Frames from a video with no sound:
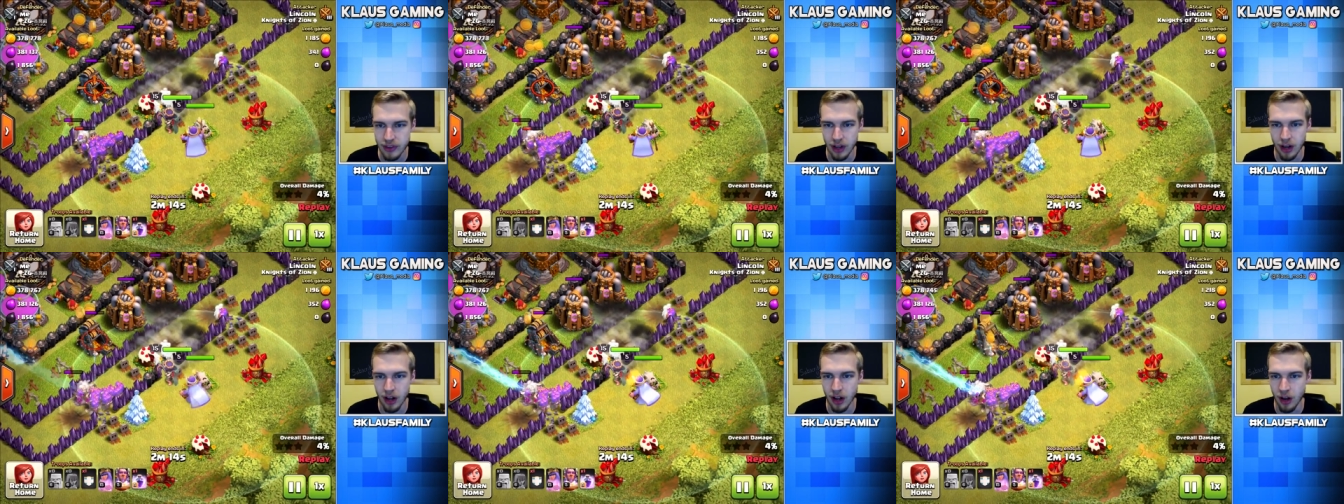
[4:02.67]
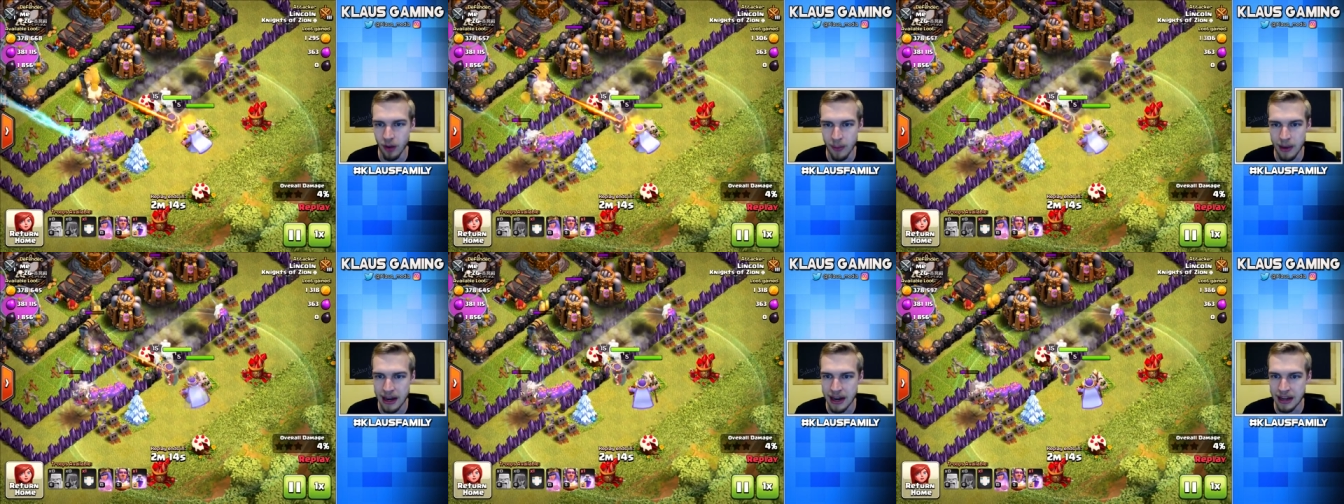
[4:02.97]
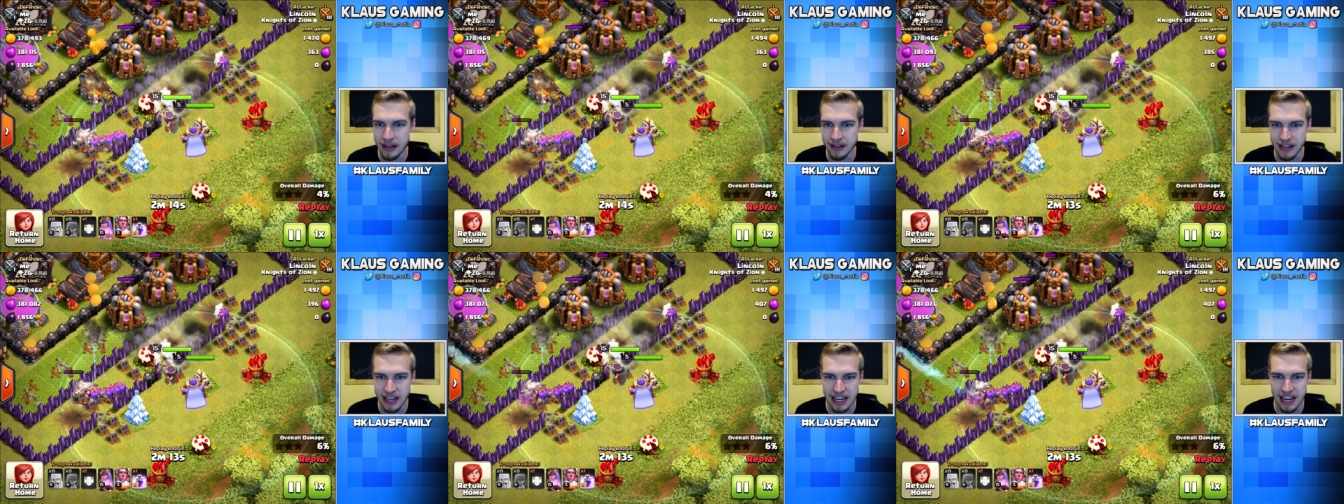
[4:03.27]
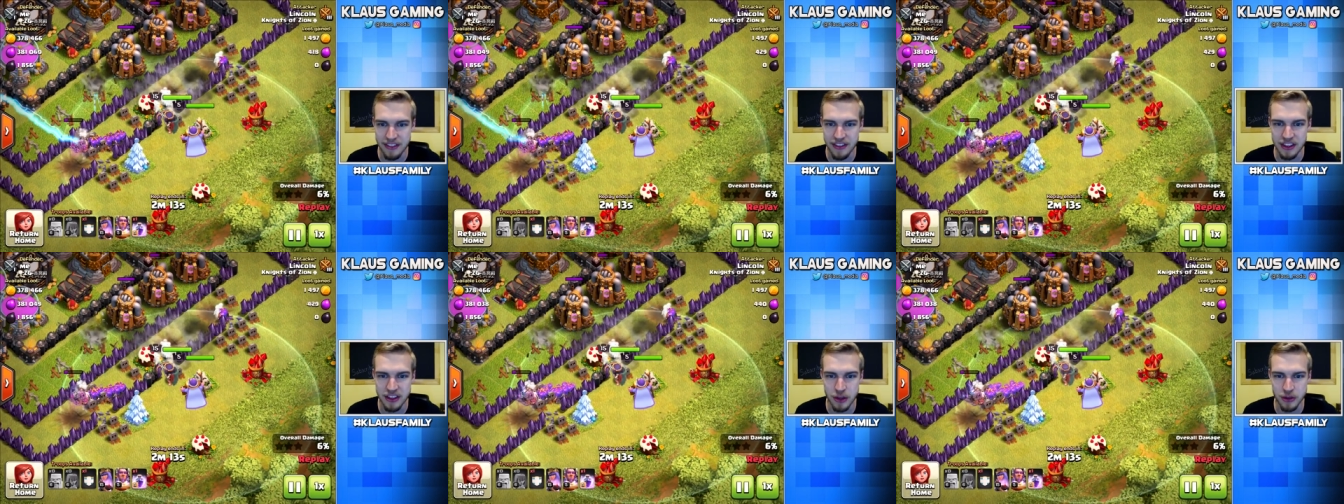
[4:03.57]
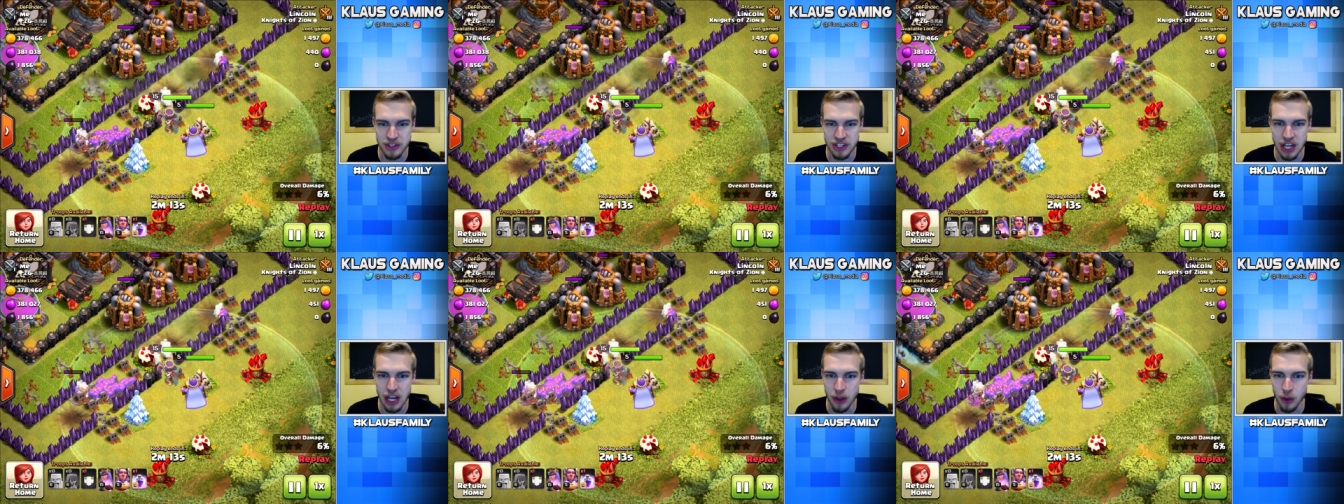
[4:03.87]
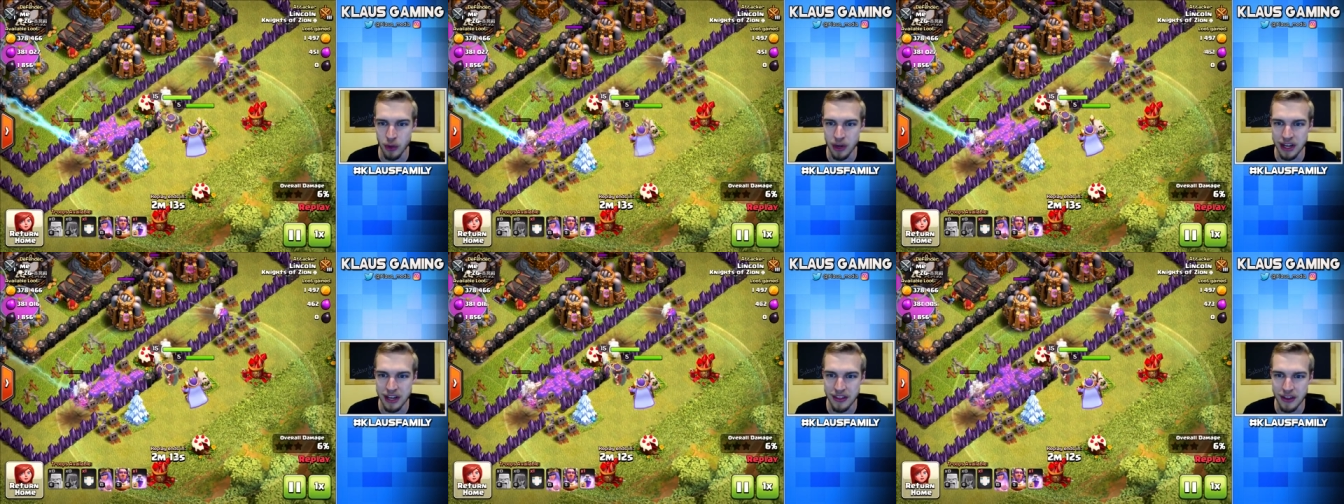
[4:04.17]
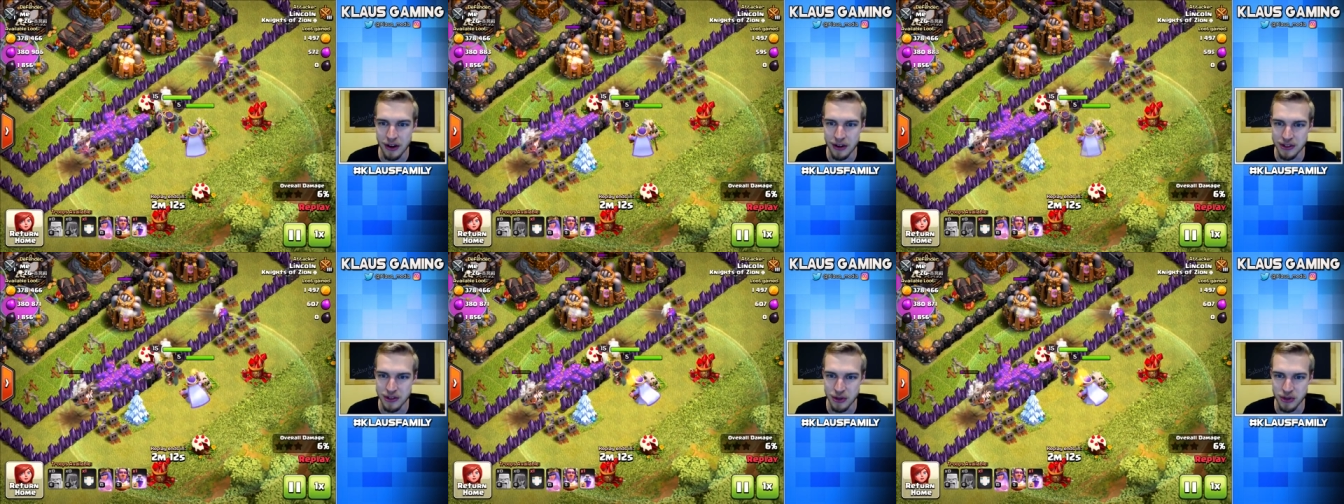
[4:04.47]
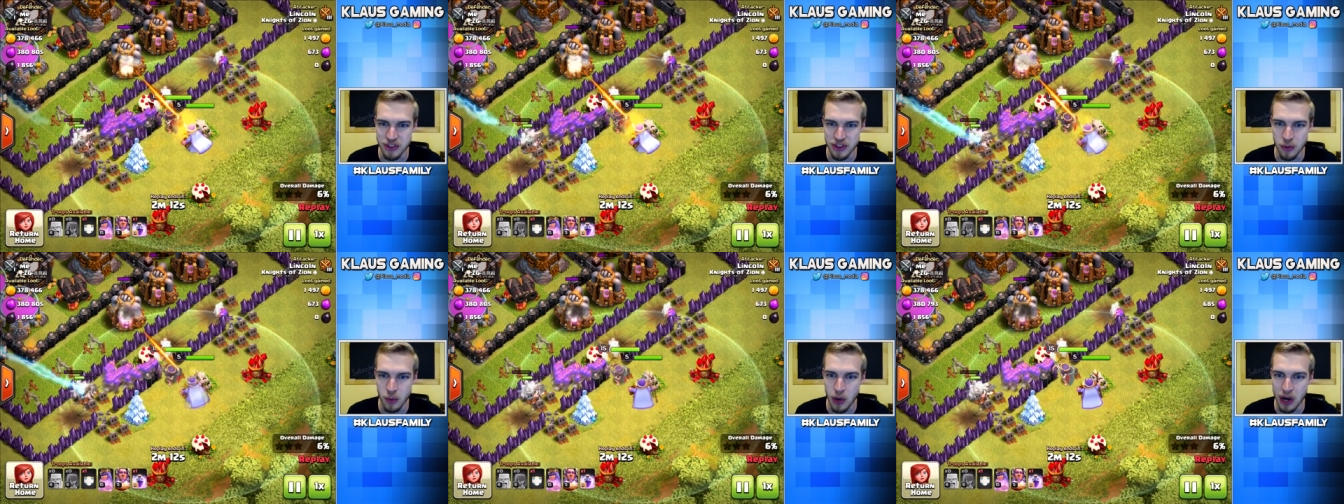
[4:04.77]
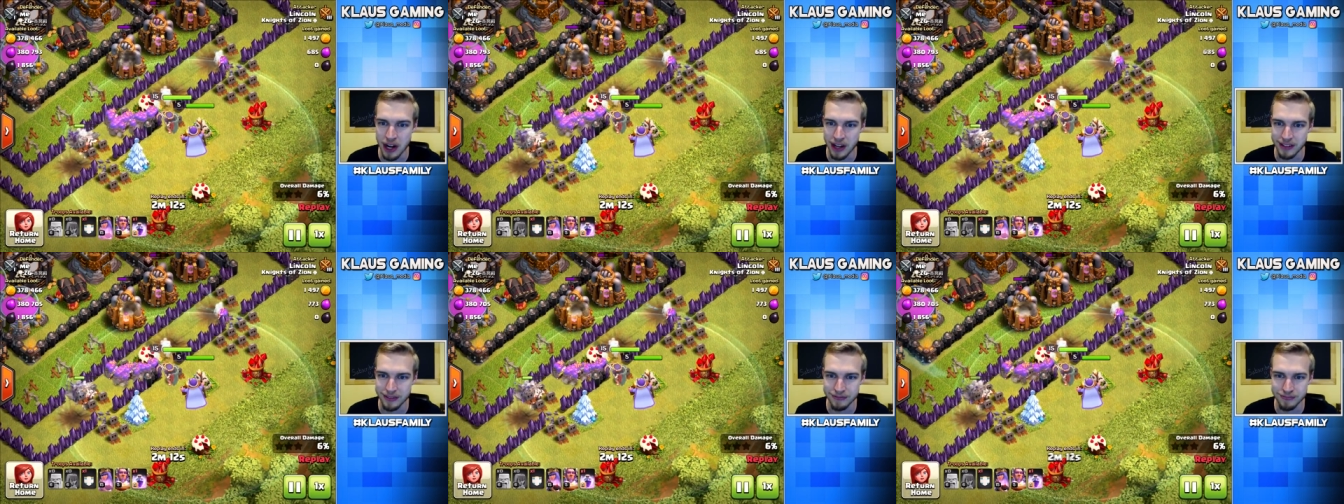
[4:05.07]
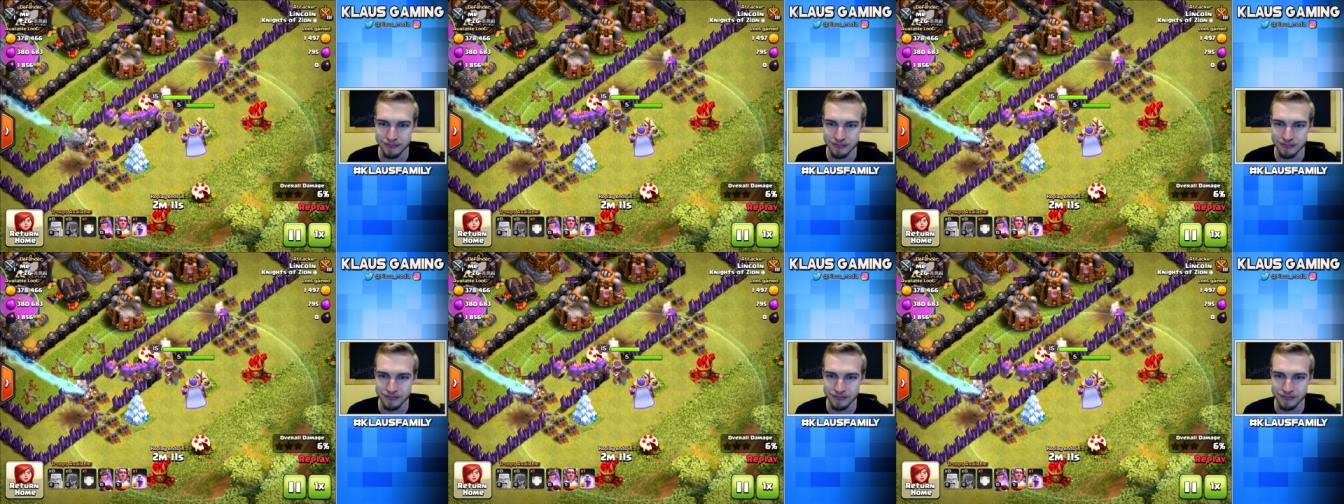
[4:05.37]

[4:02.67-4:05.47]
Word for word: Oh, man. And I think there's another one in there, too, somewhere.